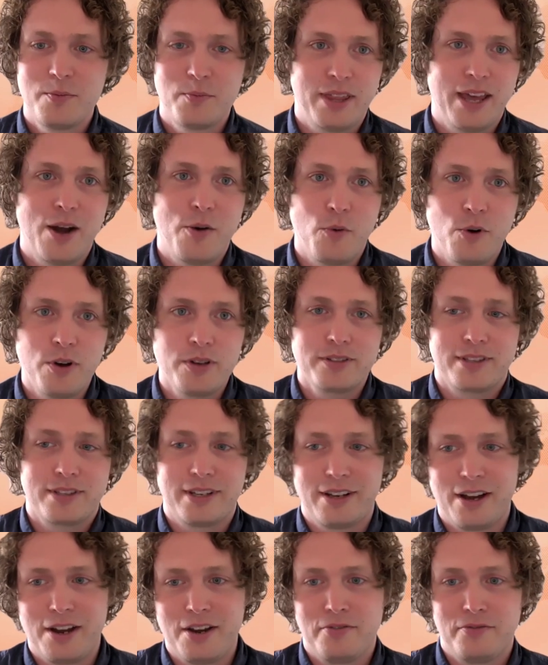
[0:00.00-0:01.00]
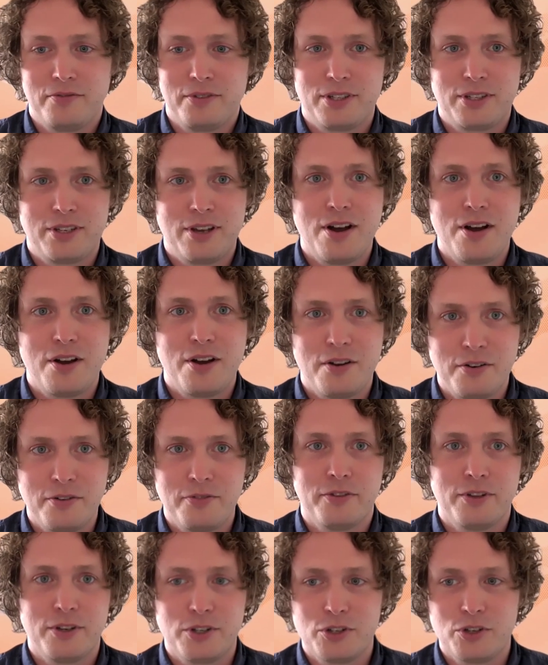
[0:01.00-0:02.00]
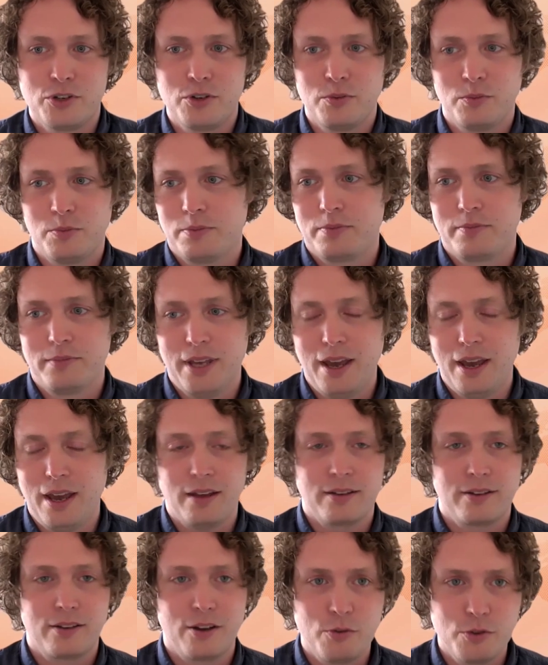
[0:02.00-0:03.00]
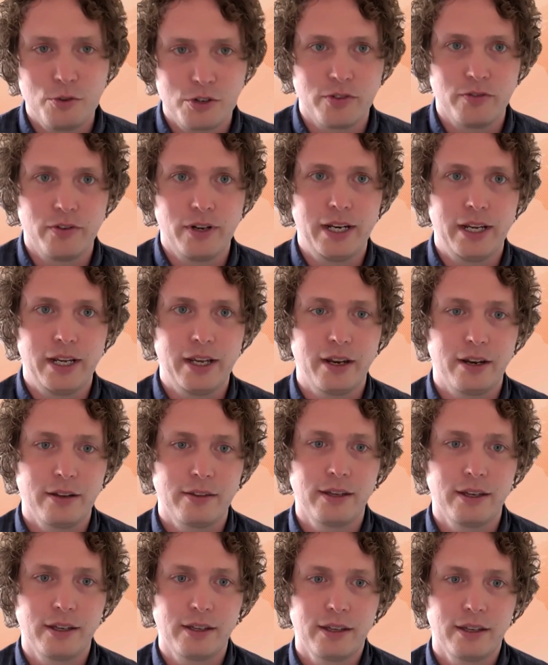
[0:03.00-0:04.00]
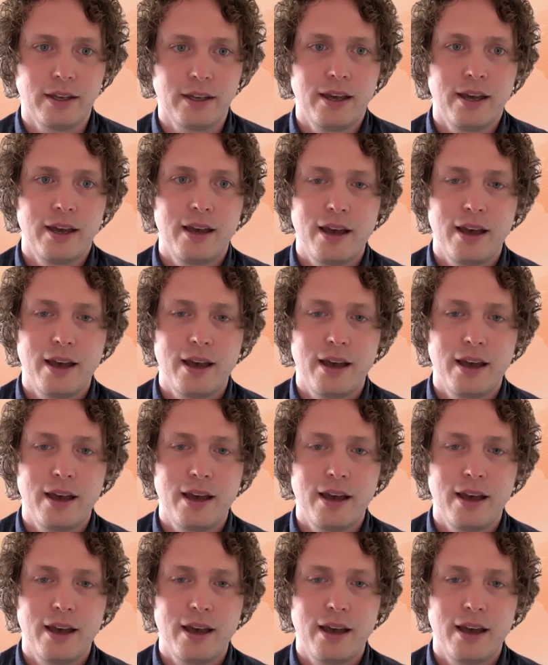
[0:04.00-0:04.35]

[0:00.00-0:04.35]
But that was the kind of start of the dupe, culture really. And I think